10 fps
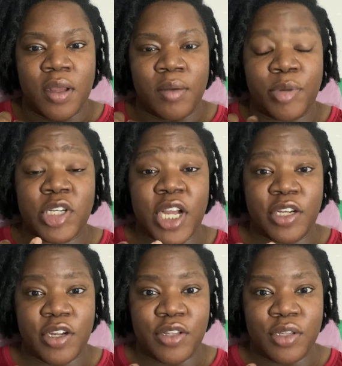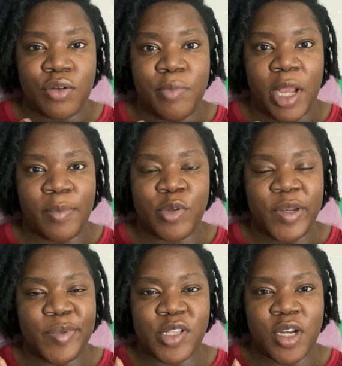projectors, who make up
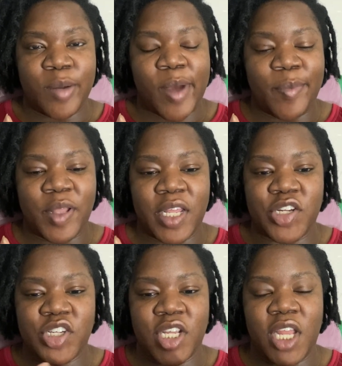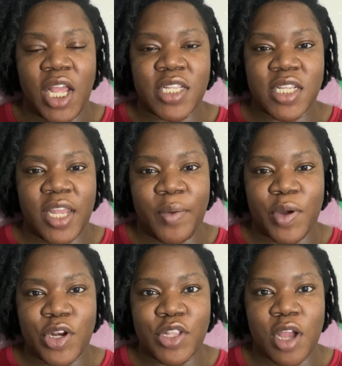20% of the population, and today we're
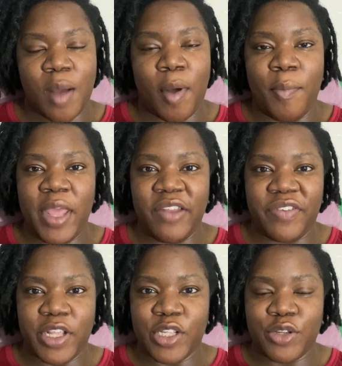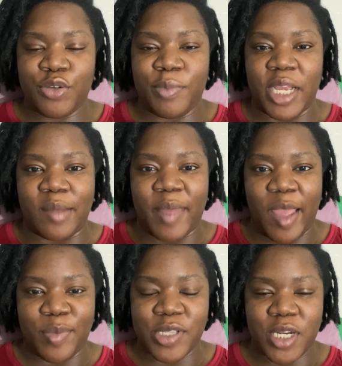going to talk about manifestors, who make up
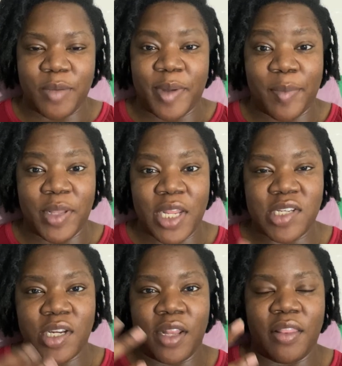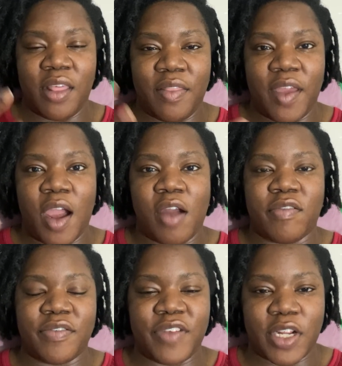8% of the population, and then there are
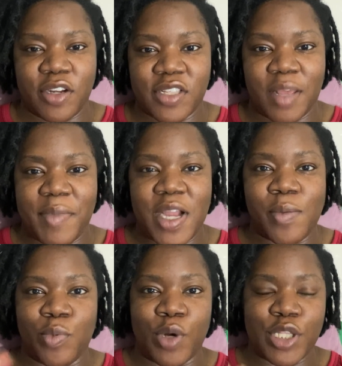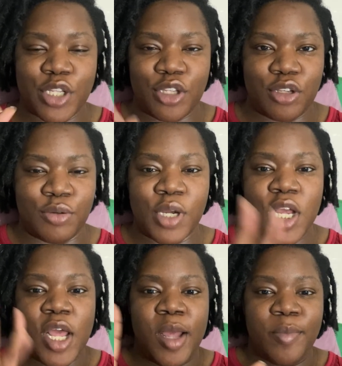reflectors that make up 1 to
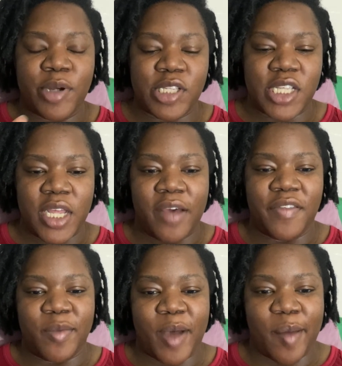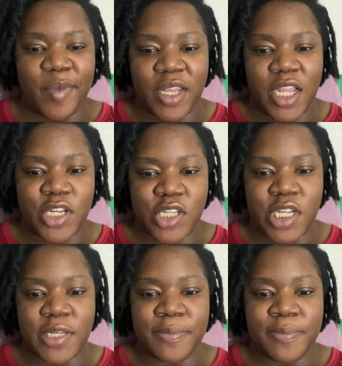2% of the population.